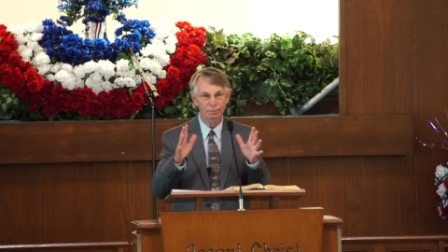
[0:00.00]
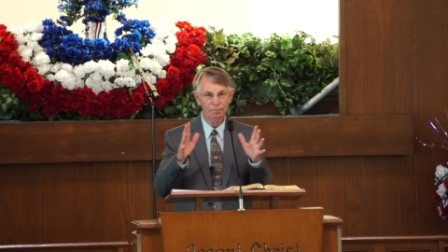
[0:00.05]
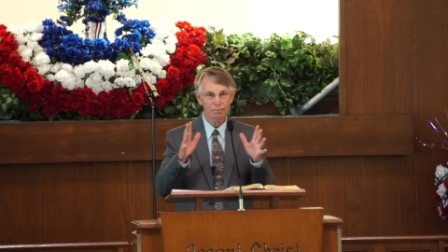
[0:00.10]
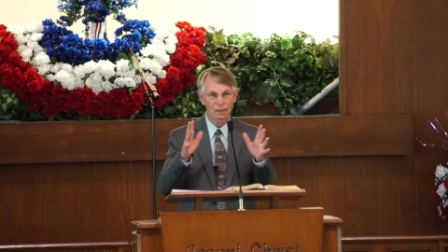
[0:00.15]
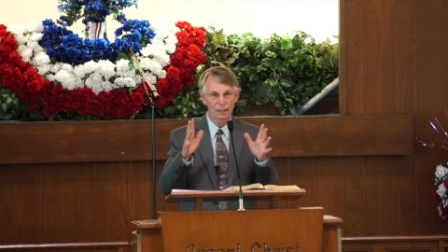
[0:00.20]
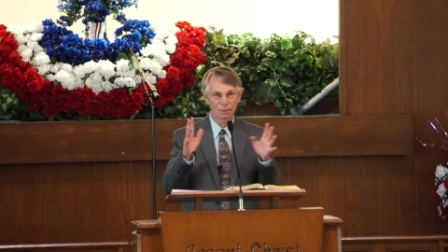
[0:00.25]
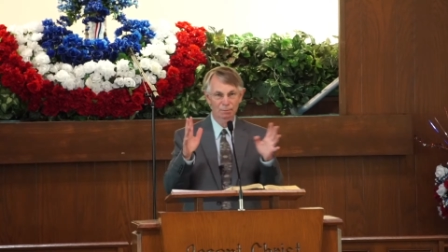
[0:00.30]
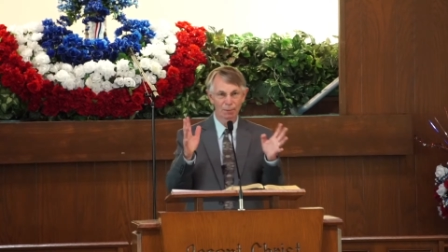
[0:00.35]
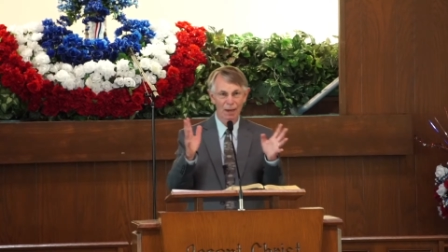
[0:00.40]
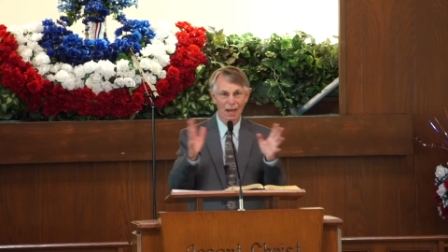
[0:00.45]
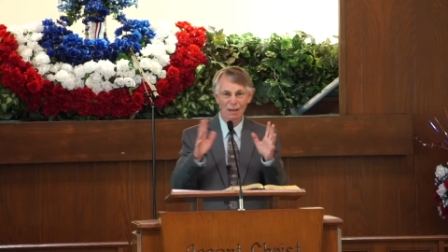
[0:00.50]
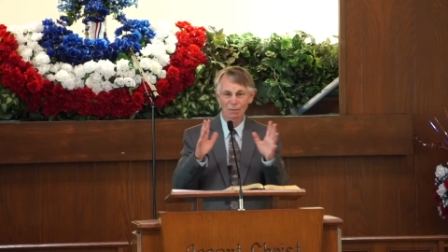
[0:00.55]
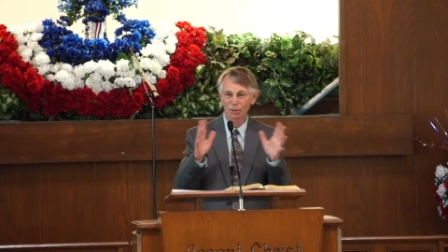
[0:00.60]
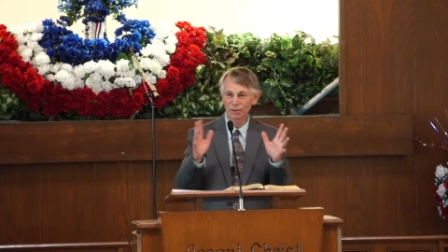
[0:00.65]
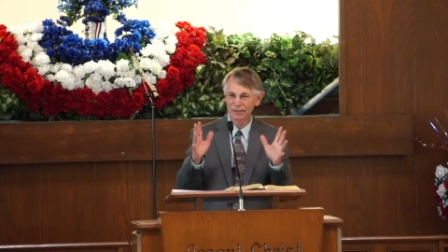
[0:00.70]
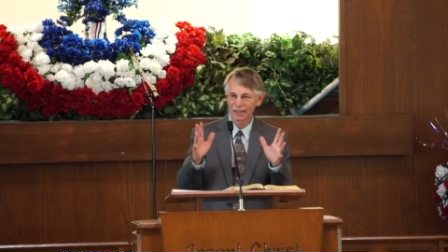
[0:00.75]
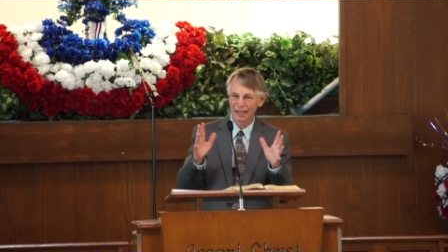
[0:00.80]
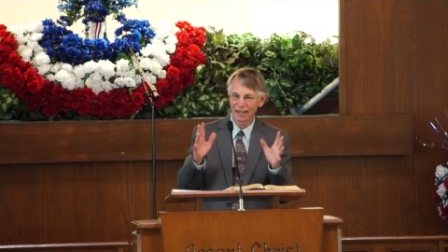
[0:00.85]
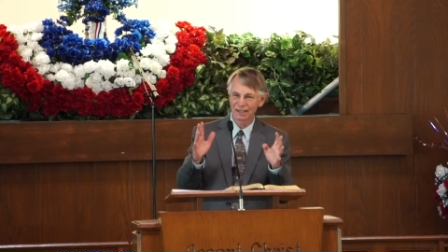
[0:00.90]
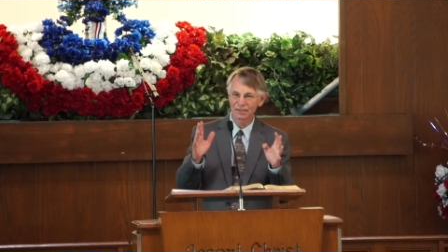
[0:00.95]
In Bible
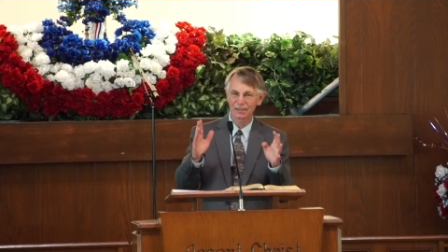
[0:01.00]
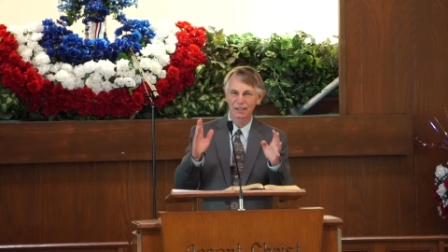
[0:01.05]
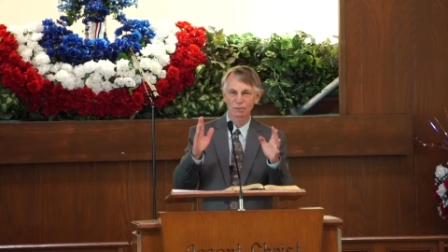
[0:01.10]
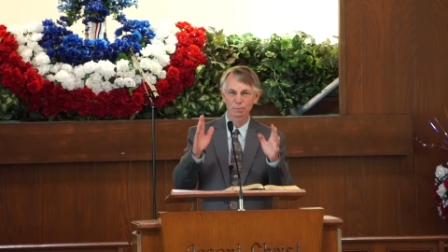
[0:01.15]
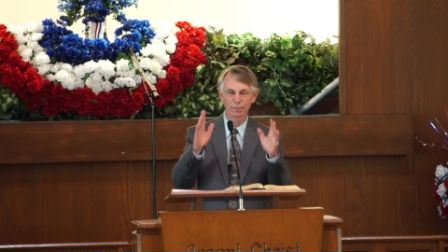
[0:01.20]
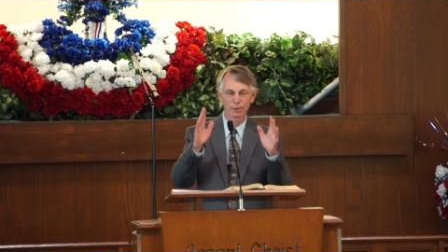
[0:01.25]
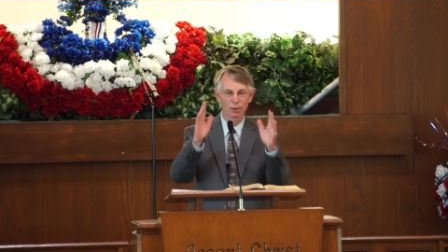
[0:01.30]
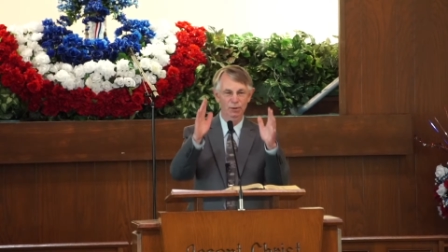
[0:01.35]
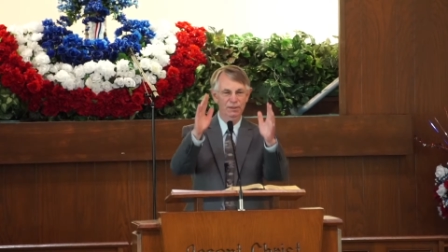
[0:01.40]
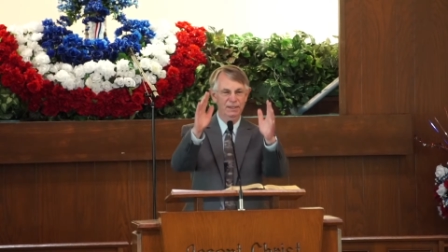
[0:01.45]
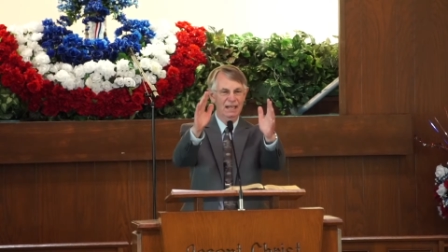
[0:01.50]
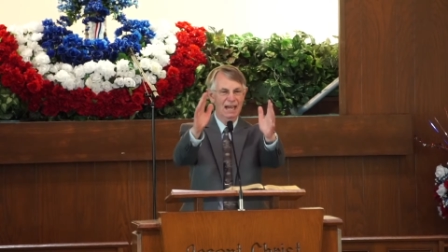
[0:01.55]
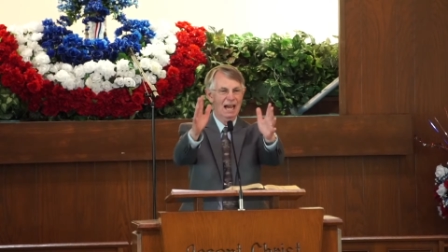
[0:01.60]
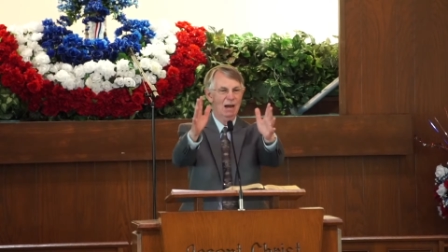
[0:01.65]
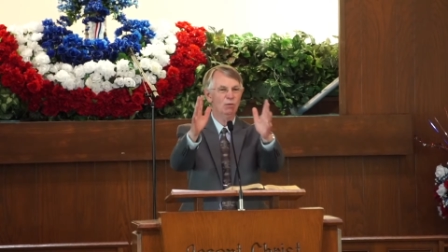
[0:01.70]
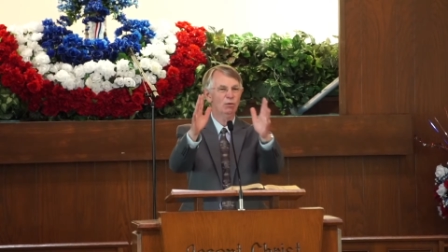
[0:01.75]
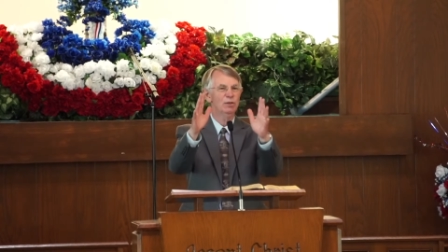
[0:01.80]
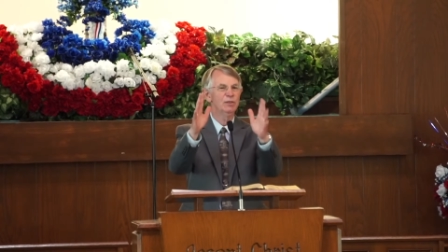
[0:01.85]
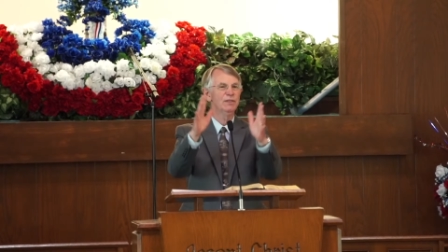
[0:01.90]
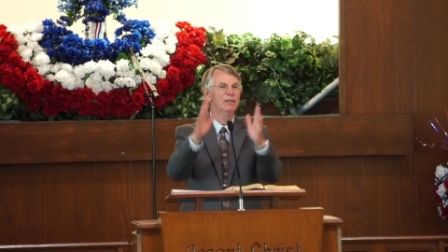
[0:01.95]
days, they'd build
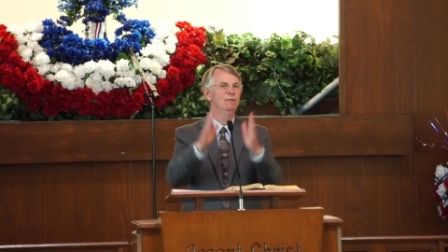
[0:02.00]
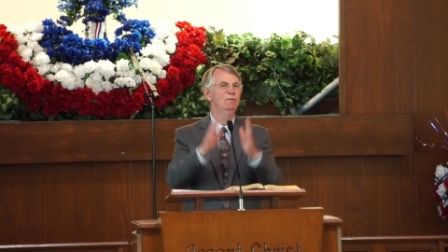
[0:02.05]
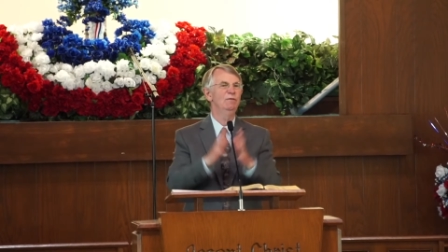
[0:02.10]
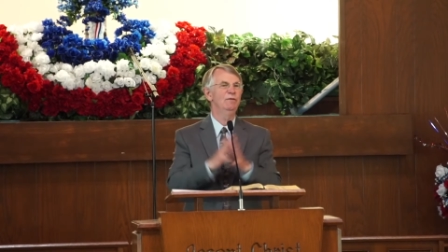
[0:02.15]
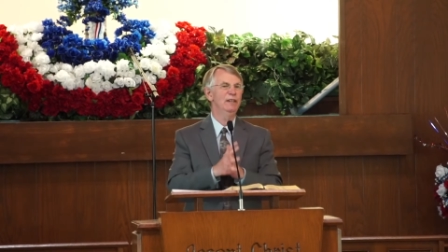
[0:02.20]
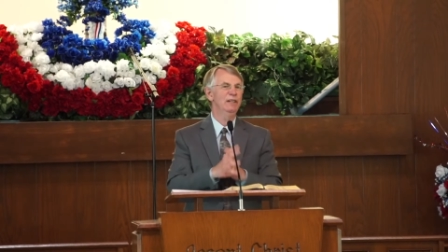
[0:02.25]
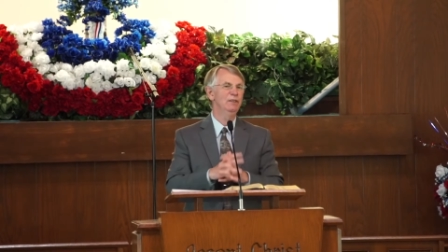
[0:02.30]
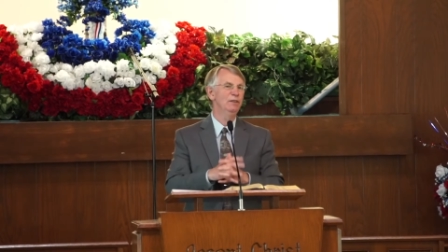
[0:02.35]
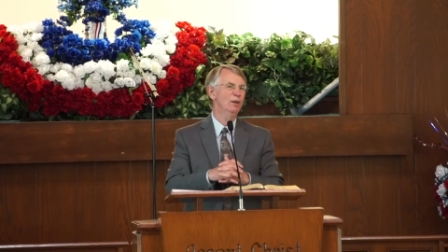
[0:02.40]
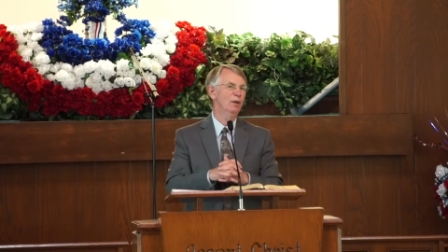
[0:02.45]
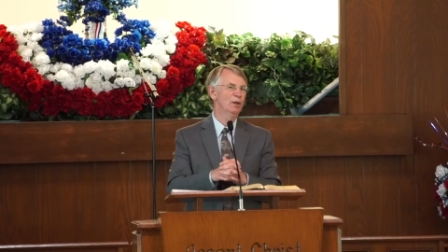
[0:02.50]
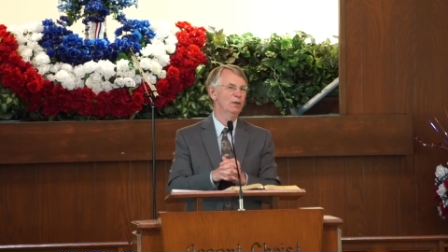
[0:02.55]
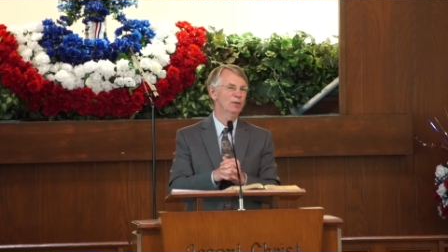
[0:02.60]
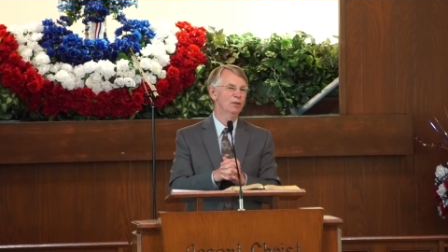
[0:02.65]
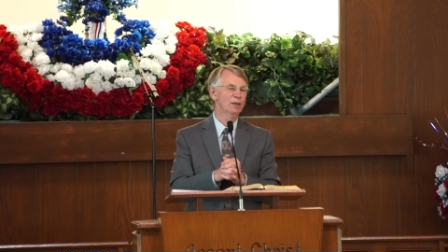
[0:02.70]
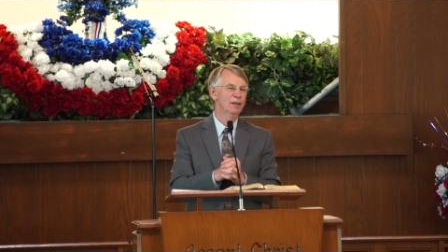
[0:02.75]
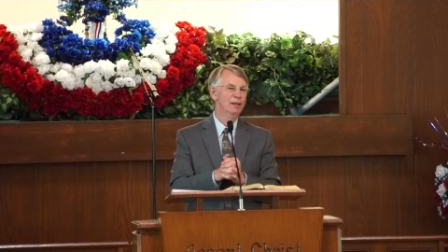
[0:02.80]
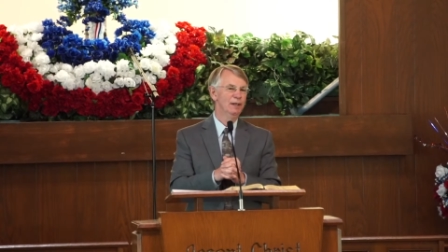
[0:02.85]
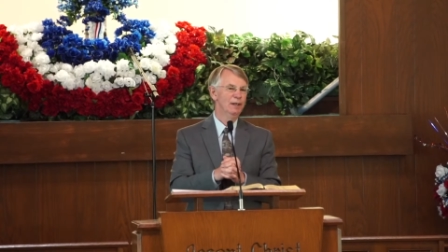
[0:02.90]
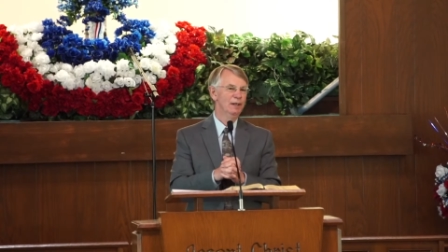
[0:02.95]
towers and vineyards